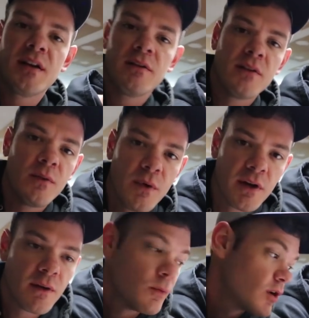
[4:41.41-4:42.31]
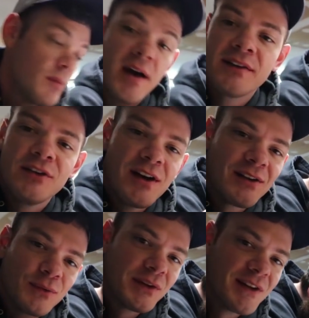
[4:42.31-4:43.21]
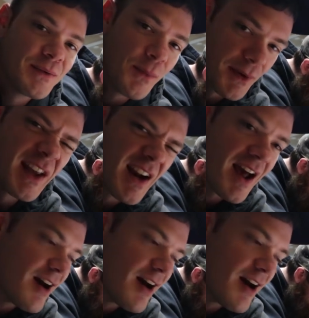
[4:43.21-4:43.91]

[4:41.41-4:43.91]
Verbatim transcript: down. No, we're good. We'll come back to you guys when uh, when we get it